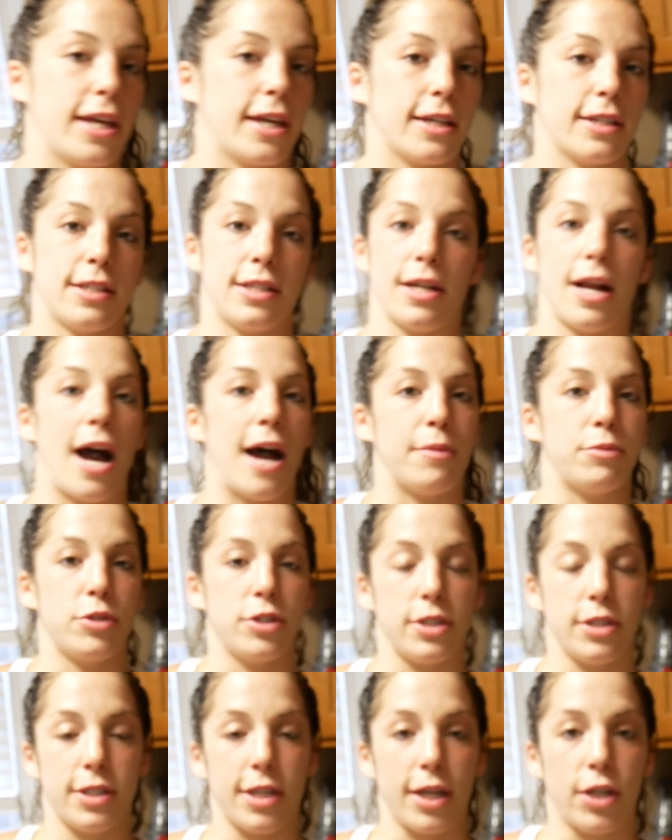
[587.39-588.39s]
things and
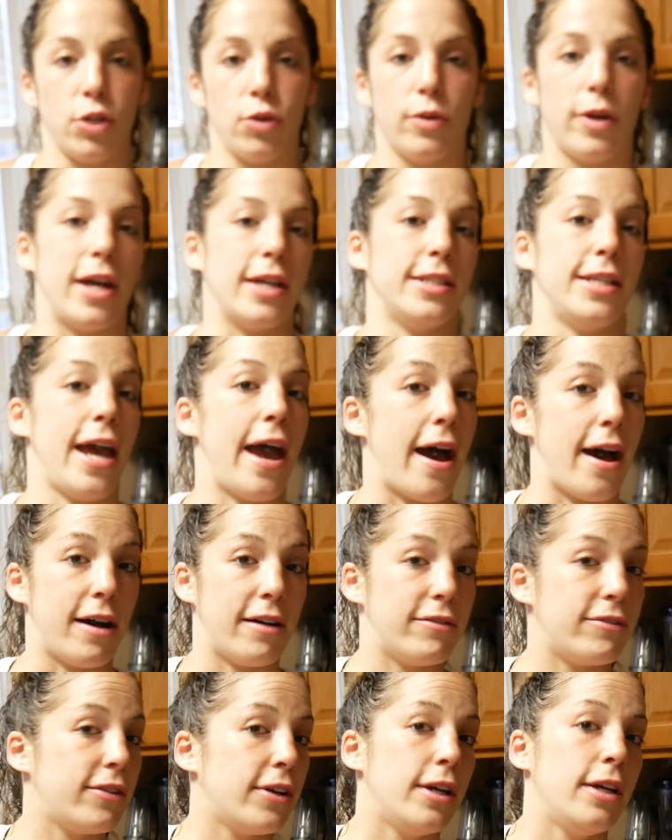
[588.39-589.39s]
options that you guys
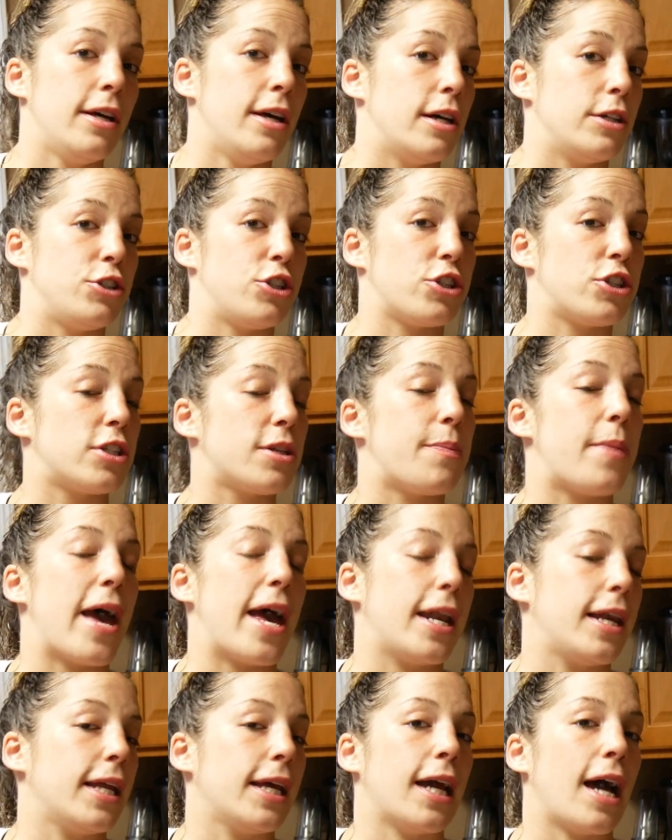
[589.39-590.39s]
have, just
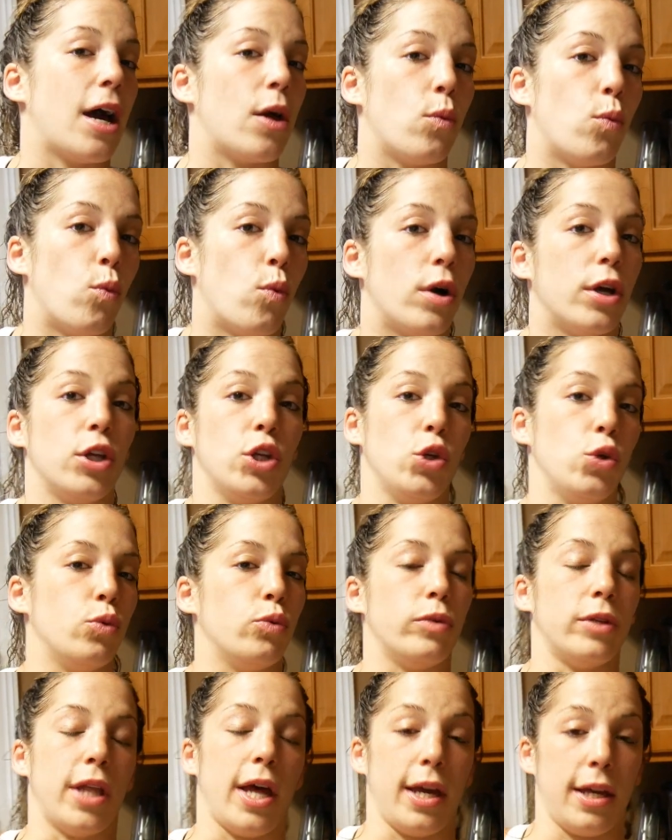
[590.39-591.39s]
depending on what you
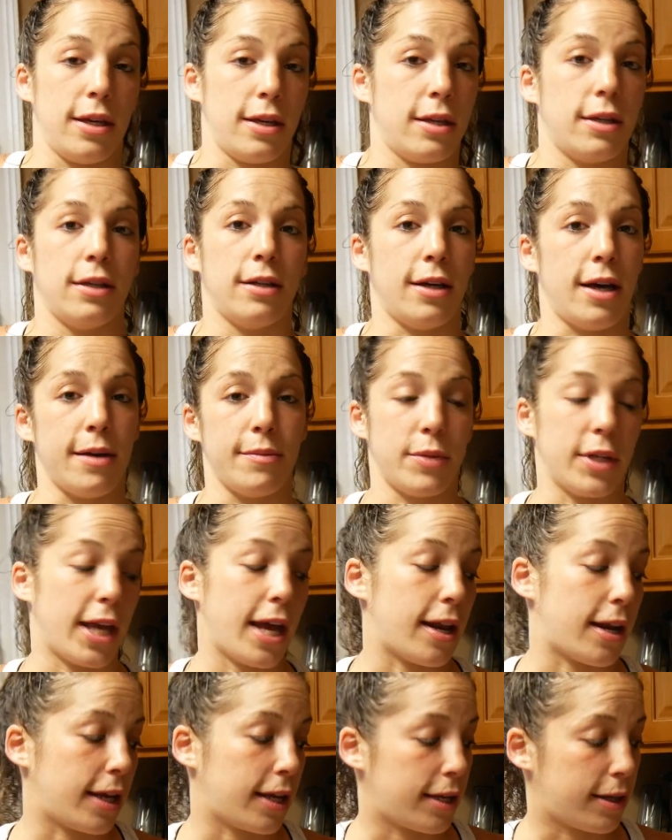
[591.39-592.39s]
like.
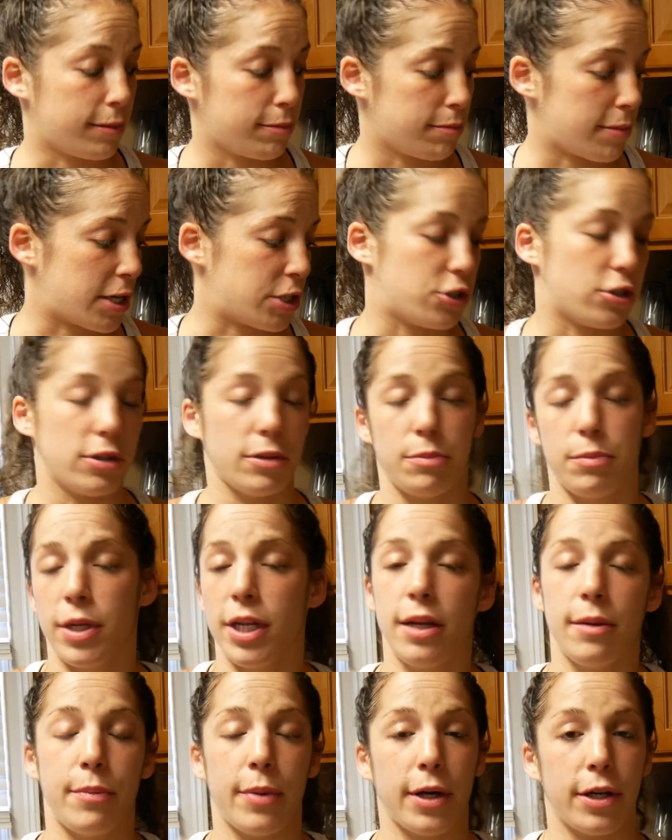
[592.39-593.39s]
Again, I mentioned
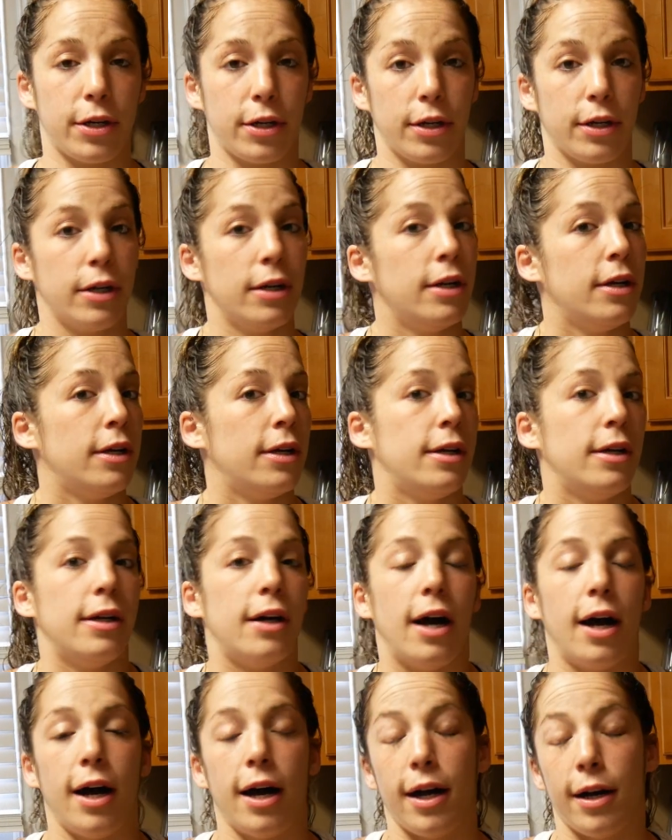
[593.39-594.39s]
peanut butter,
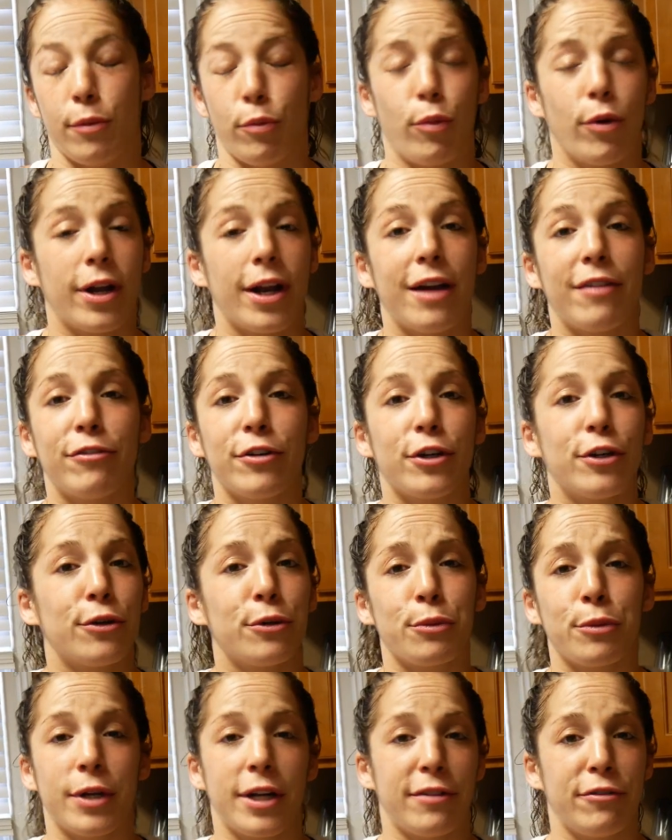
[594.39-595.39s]

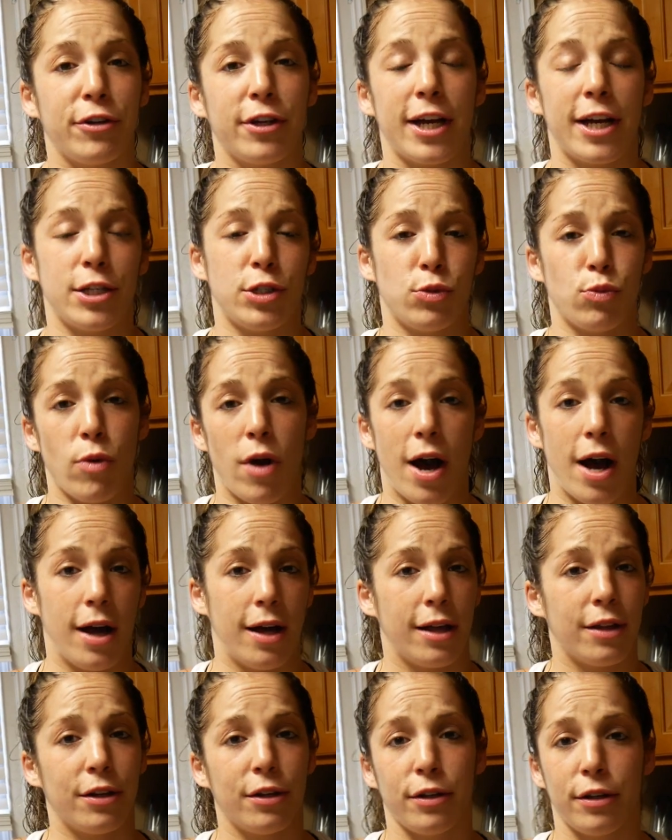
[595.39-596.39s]
whatever you guys
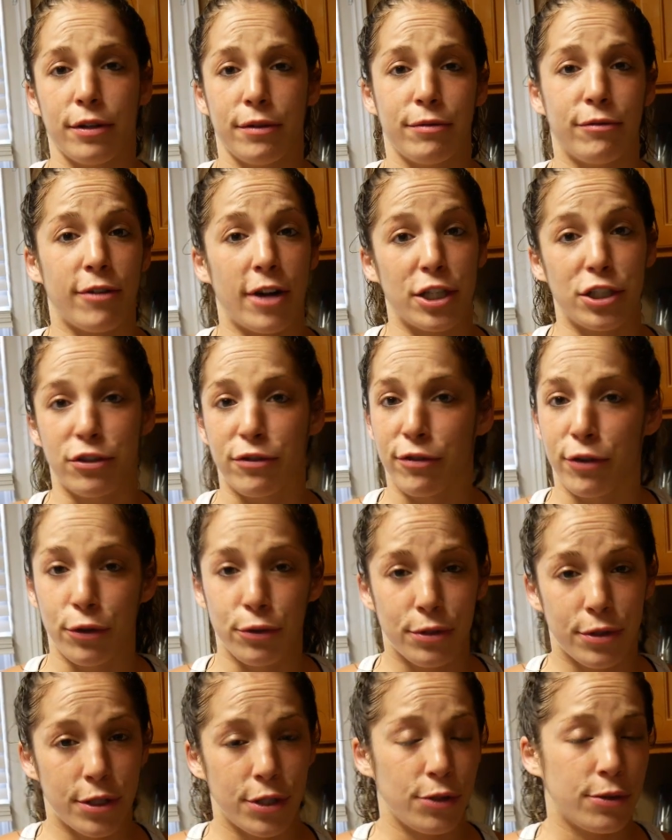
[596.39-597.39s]
want. Other fresh
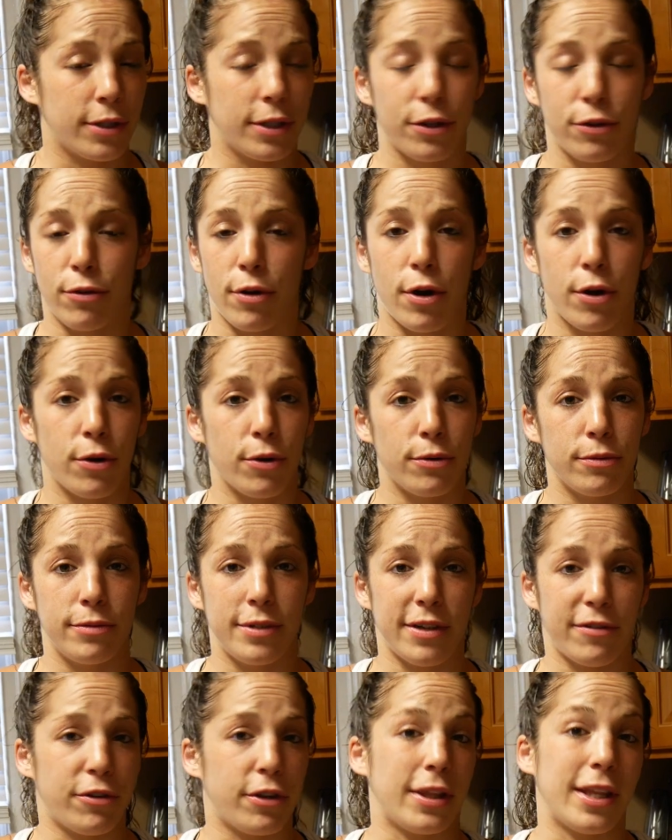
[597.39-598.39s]
fruits, you can throw
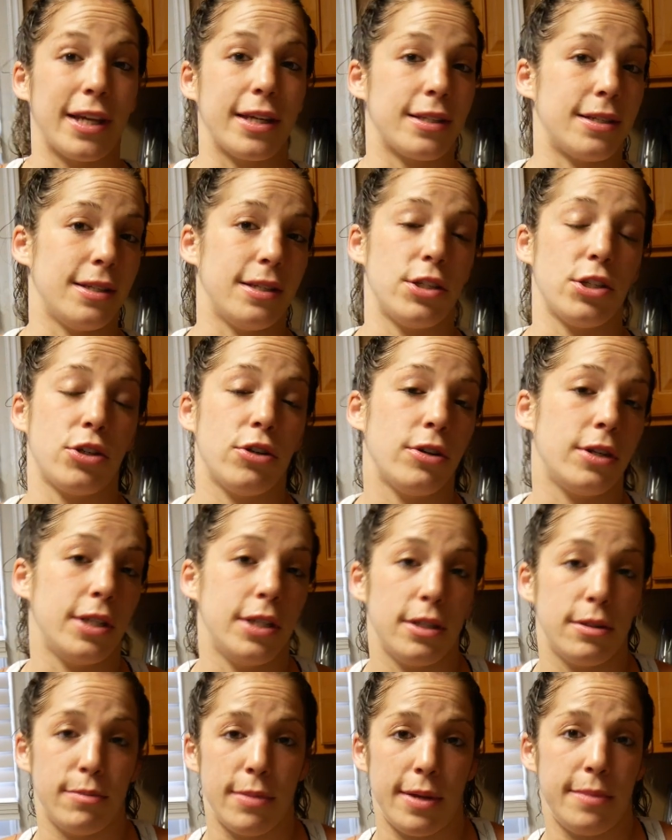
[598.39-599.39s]
different things into
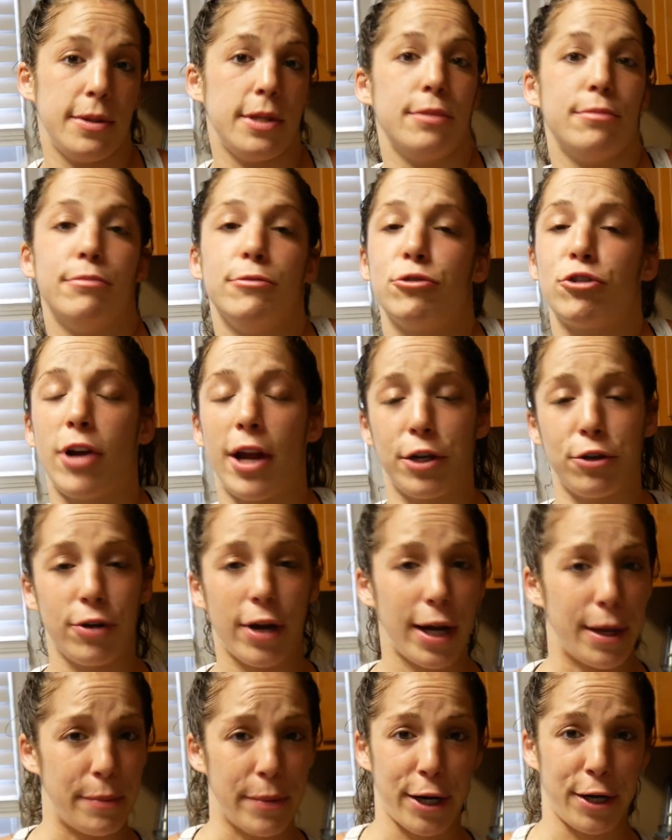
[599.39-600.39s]
cookies. Maybe dried
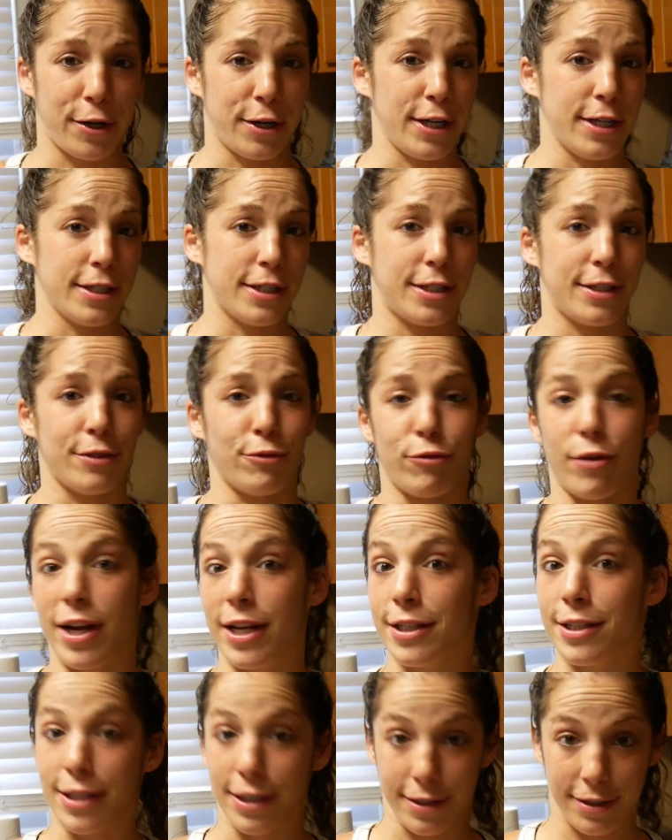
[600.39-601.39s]
cranberries,
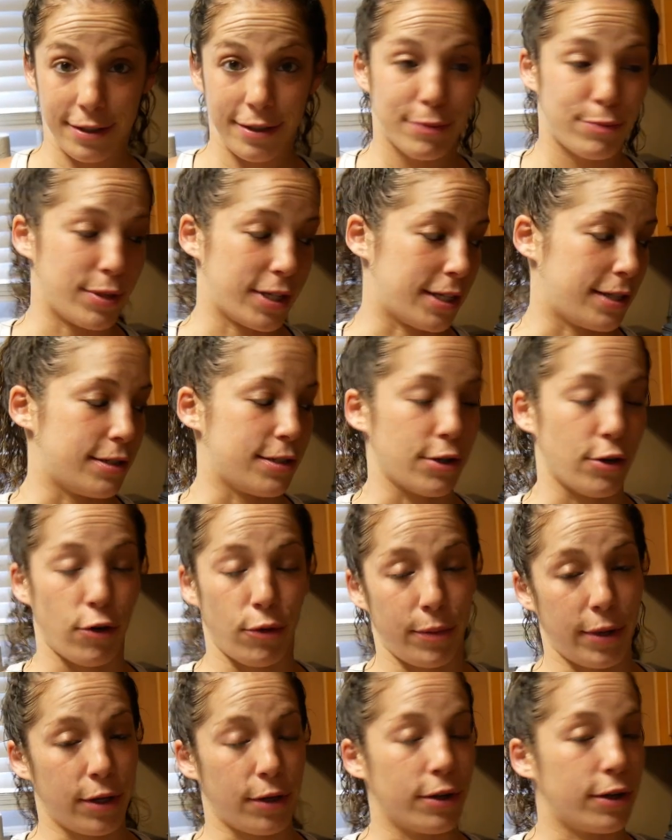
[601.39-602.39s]
raisins, because they're
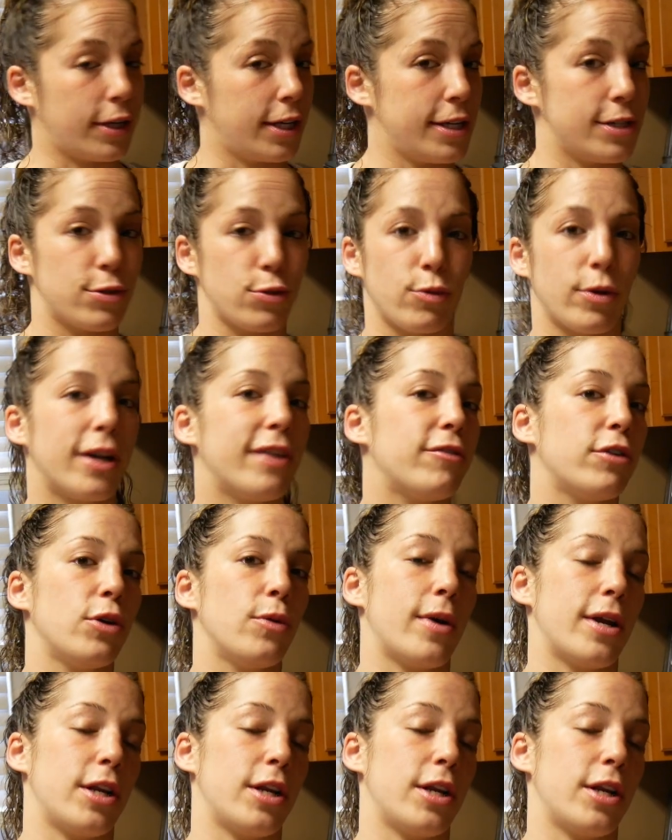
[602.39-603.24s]
oatmeal cookies, whatever